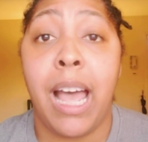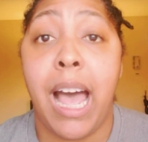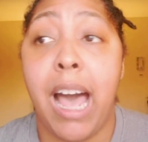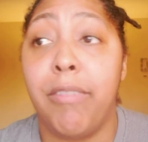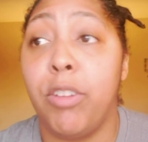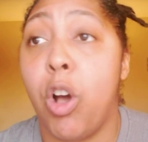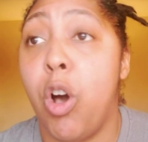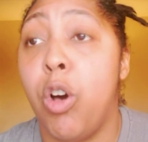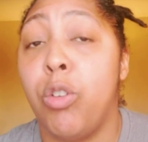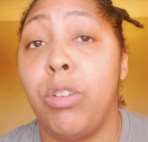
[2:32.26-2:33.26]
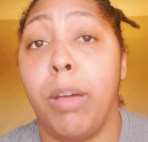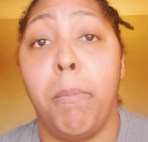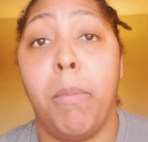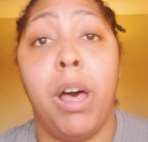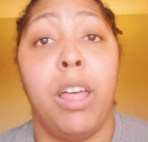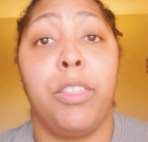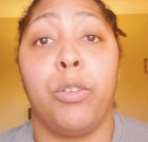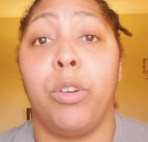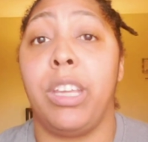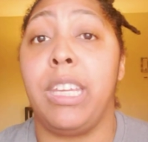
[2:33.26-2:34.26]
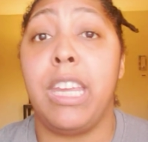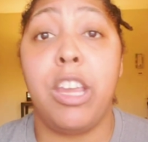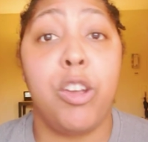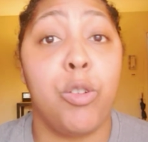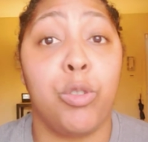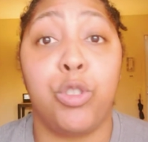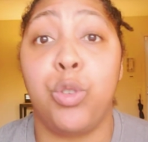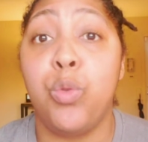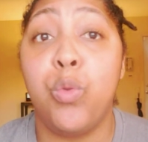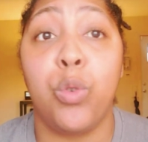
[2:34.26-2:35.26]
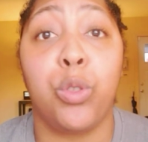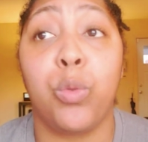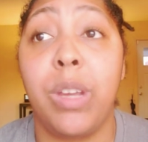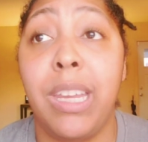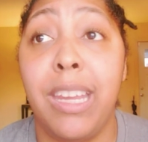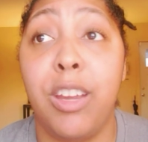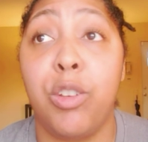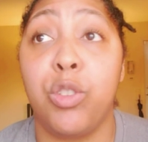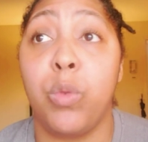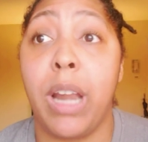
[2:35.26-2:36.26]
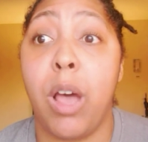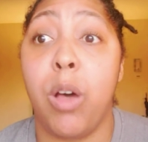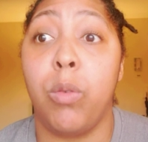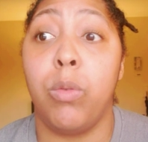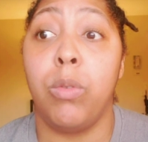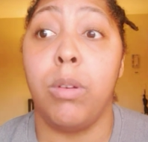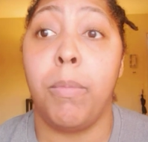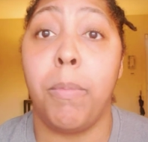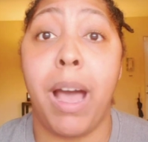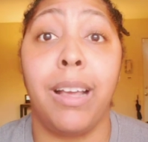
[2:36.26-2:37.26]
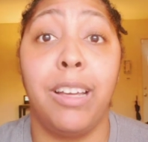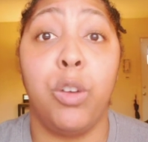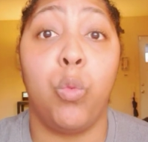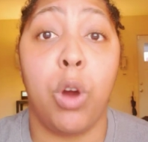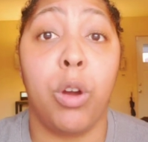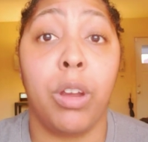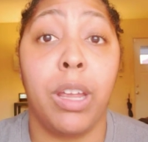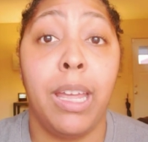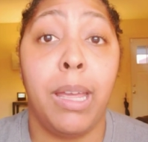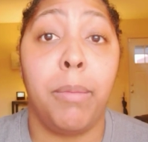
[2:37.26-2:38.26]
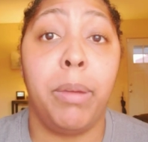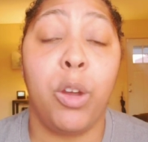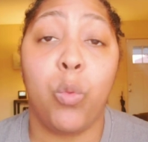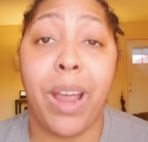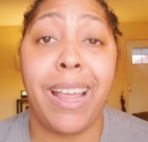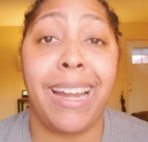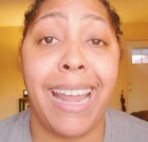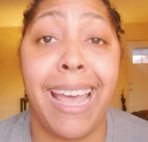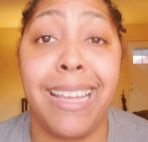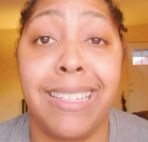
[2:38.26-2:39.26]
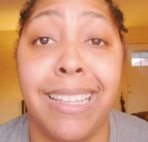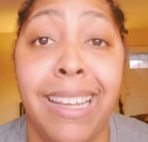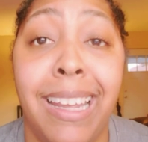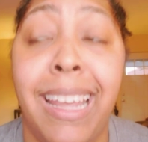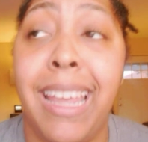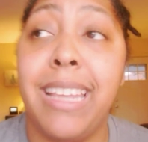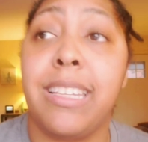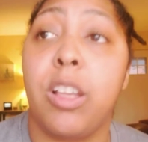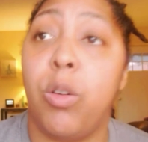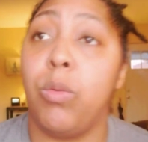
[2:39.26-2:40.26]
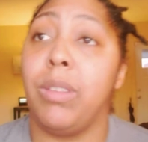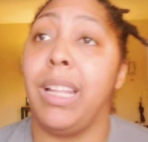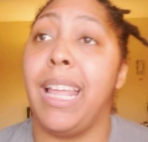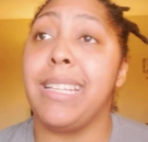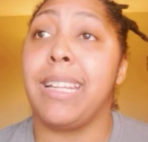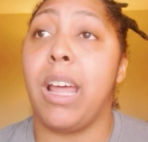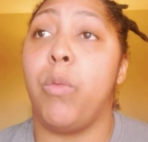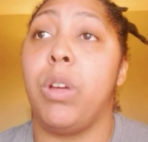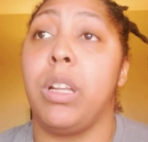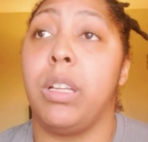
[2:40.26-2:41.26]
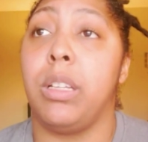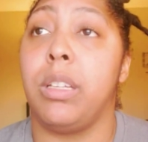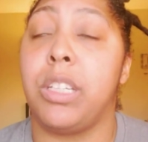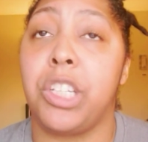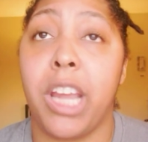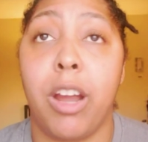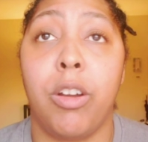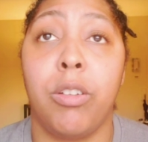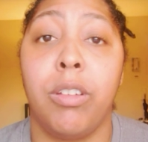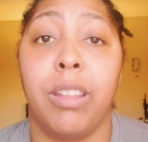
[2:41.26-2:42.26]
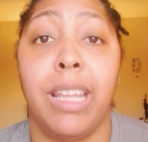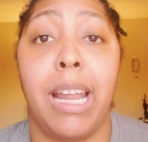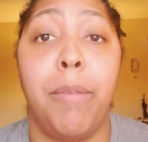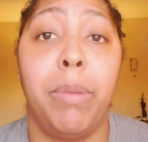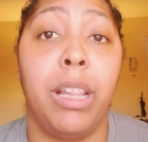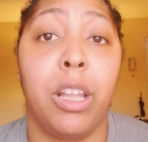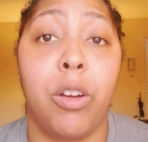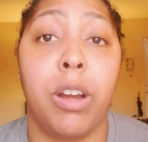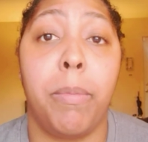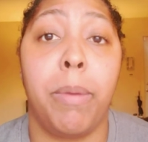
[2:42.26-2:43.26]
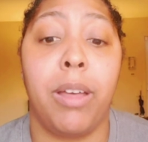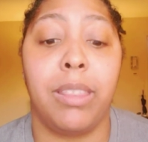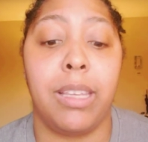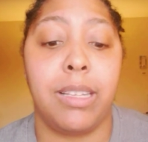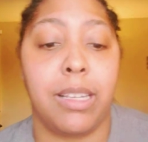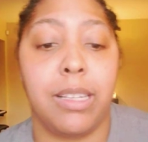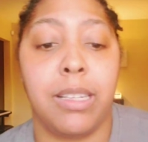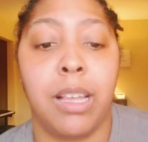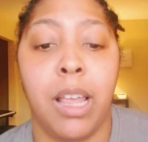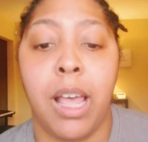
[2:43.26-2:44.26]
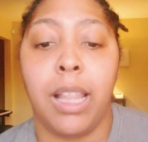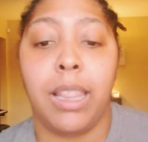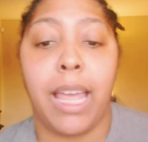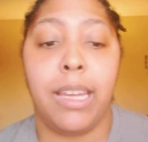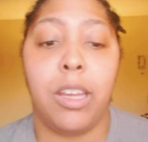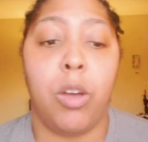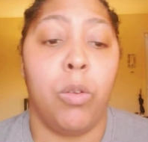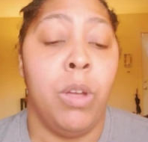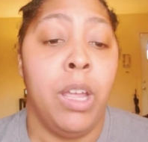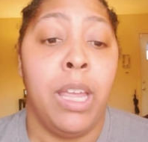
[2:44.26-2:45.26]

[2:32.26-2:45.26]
I've gone a month or a year or 2 or 3 years without my good work being recognized. And so the lesson I want to share that I've been learning about this is like, yo,